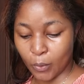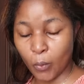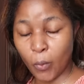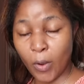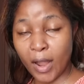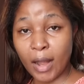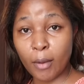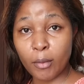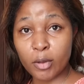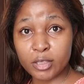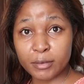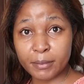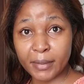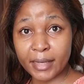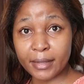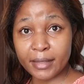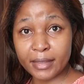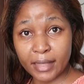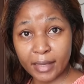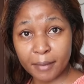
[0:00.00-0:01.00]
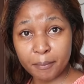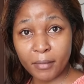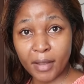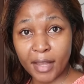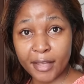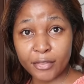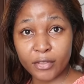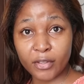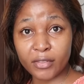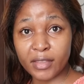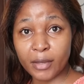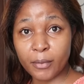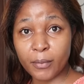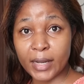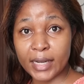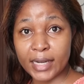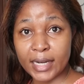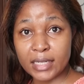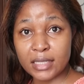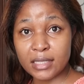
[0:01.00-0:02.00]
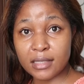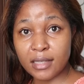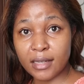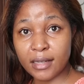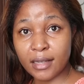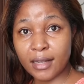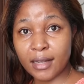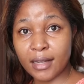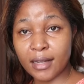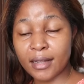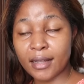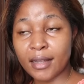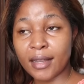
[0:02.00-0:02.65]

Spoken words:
I was buying them, I thought they were non-stick.